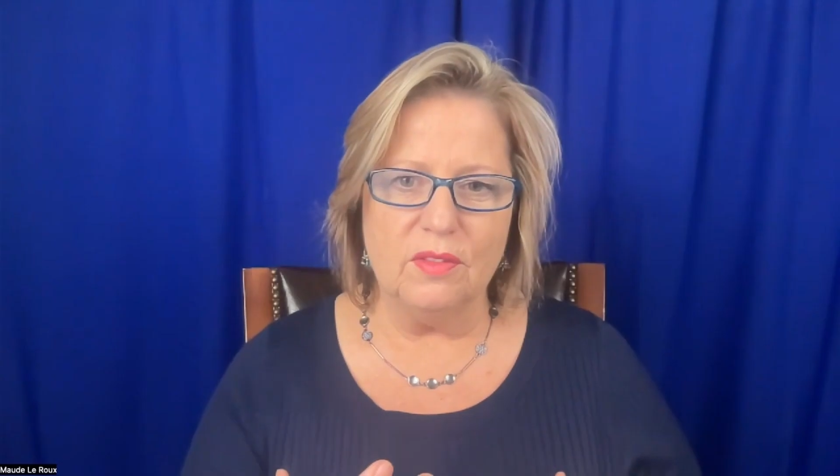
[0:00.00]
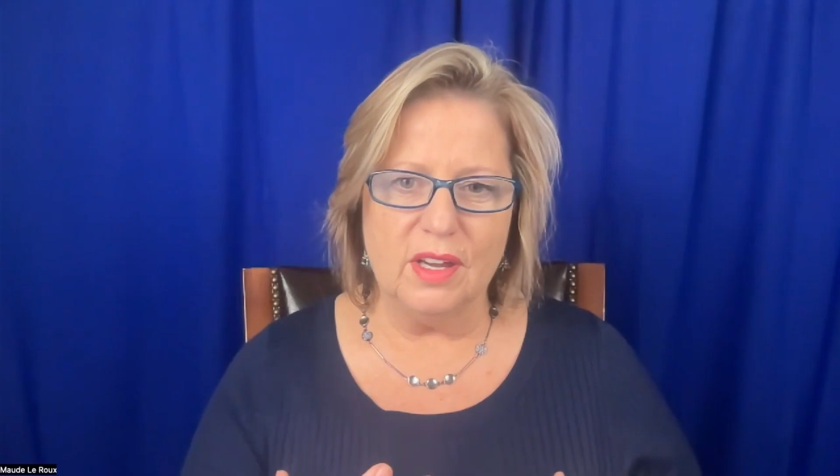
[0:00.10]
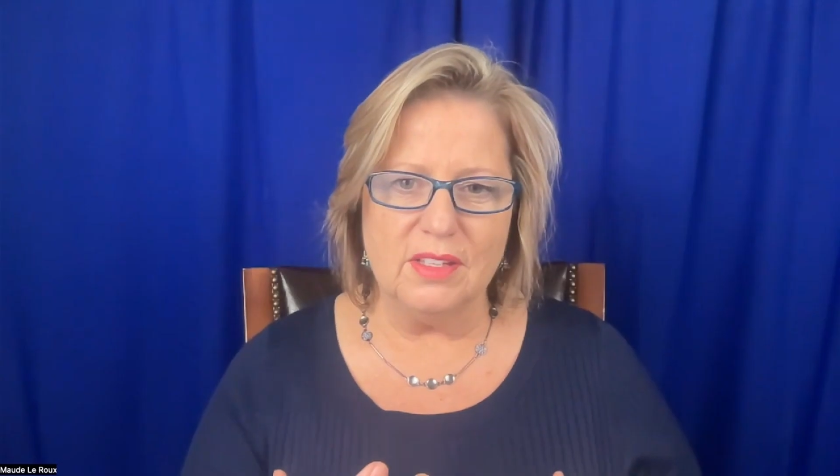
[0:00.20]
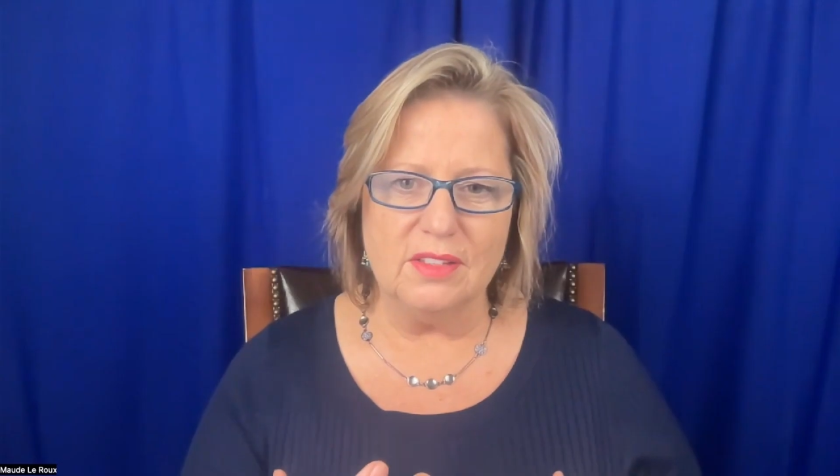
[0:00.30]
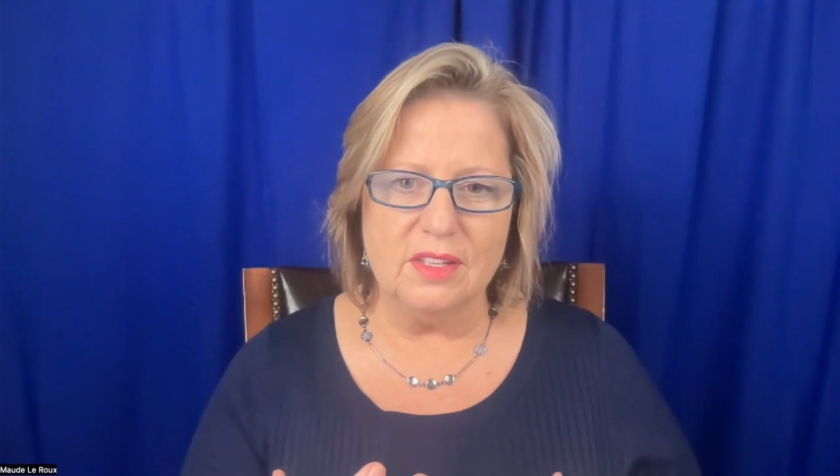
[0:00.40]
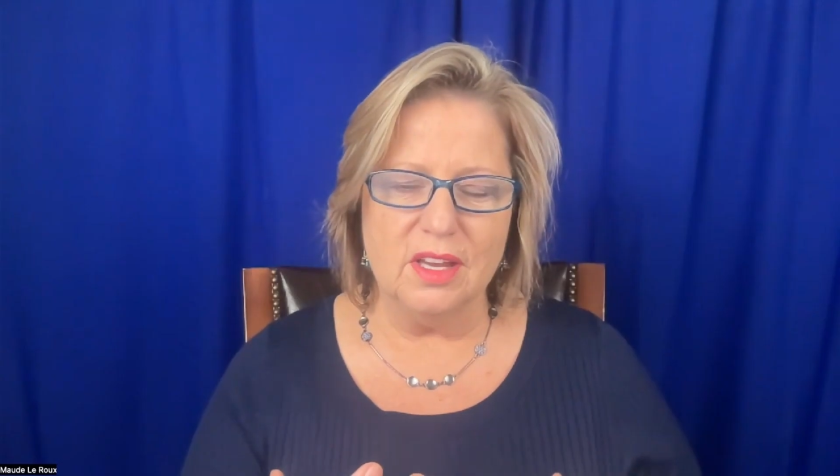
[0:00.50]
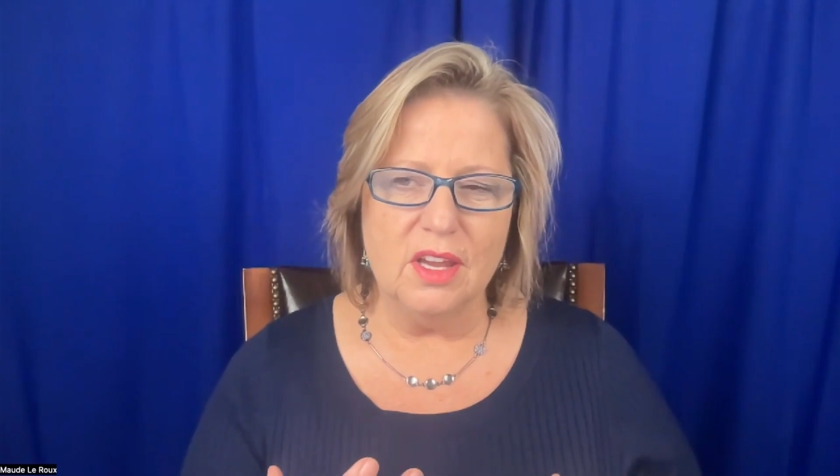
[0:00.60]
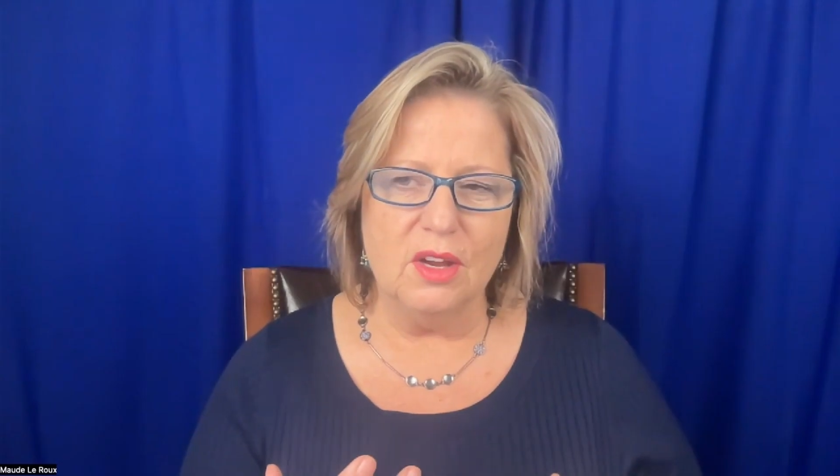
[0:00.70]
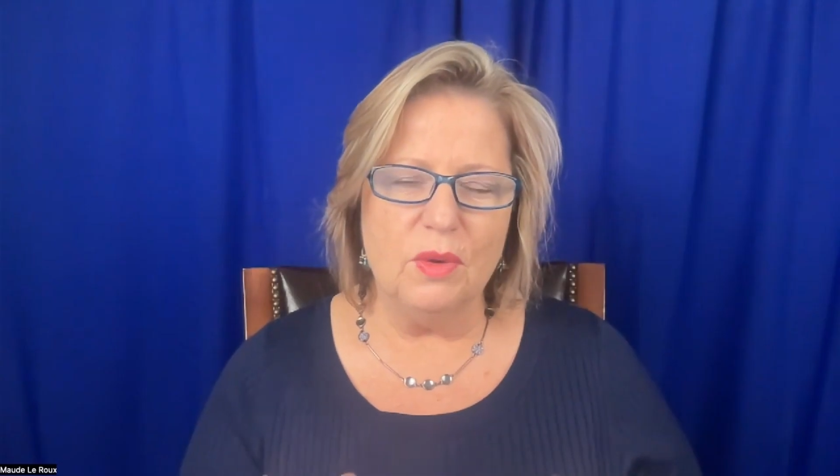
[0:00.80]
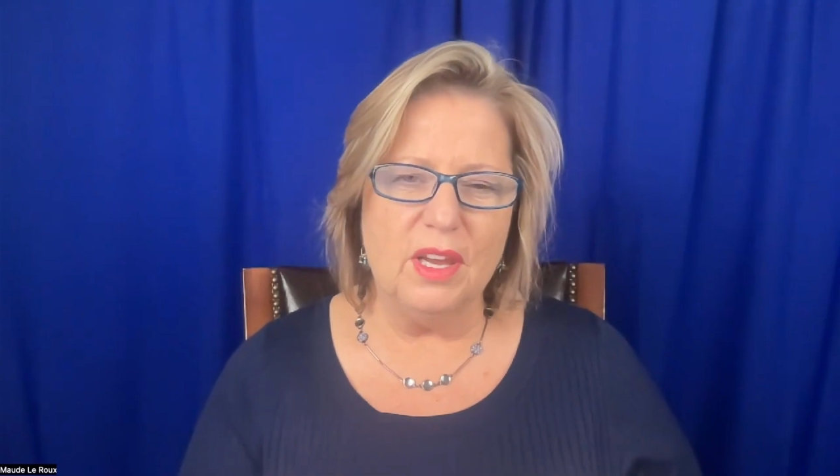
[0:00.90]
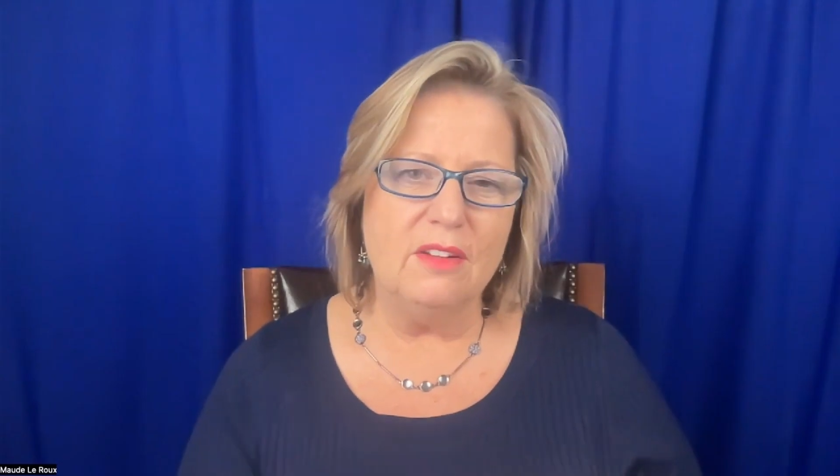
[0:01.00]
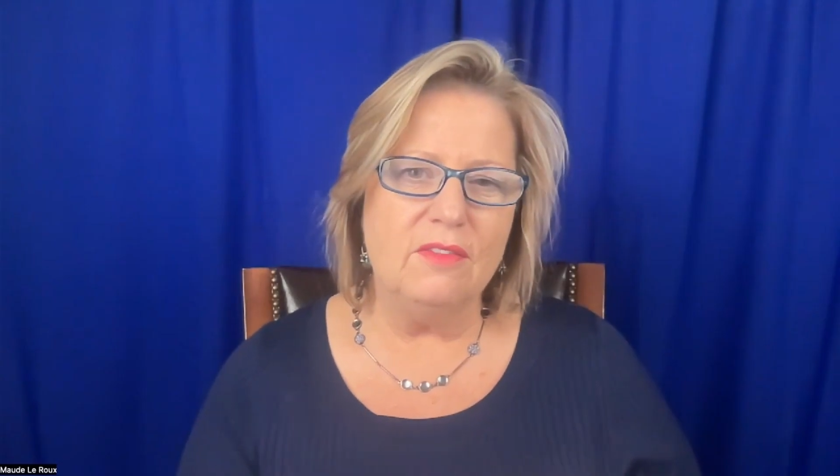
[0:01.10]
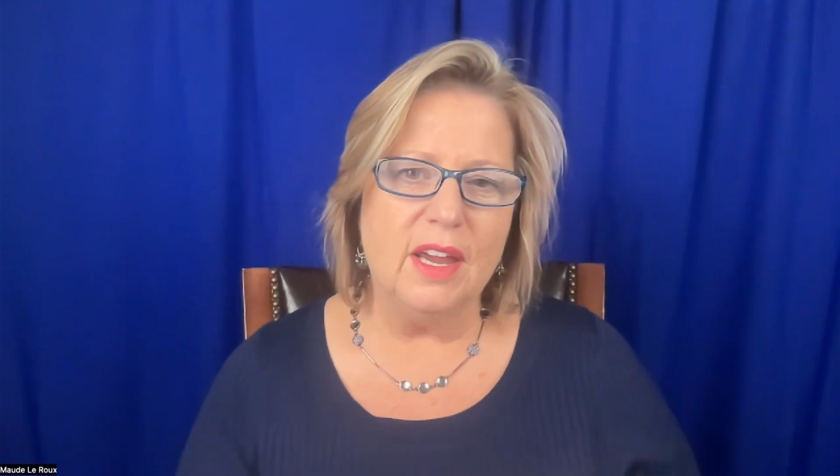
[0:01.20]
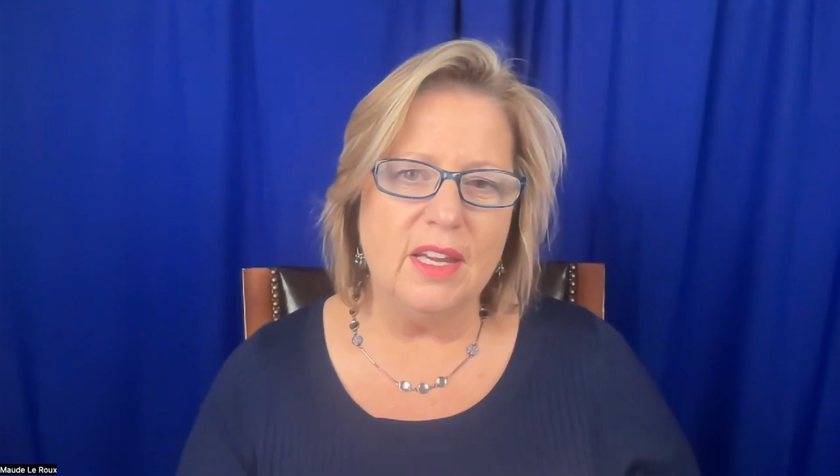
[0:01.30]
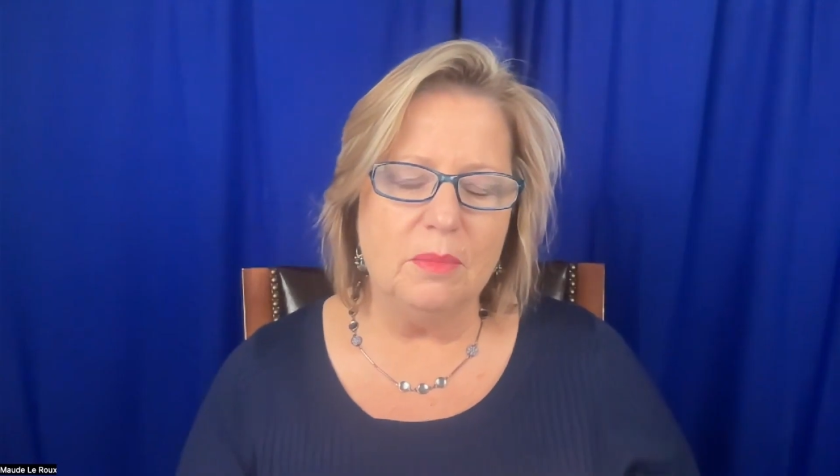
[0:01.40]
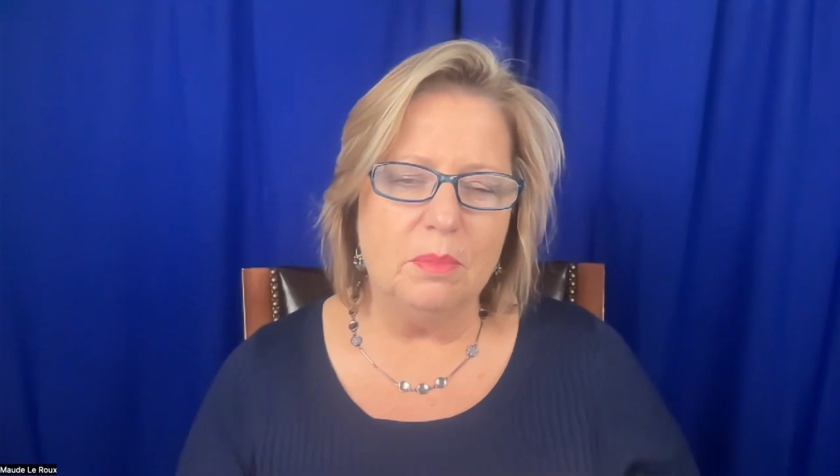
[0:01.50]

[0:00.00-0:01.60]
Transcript: of us, we can find a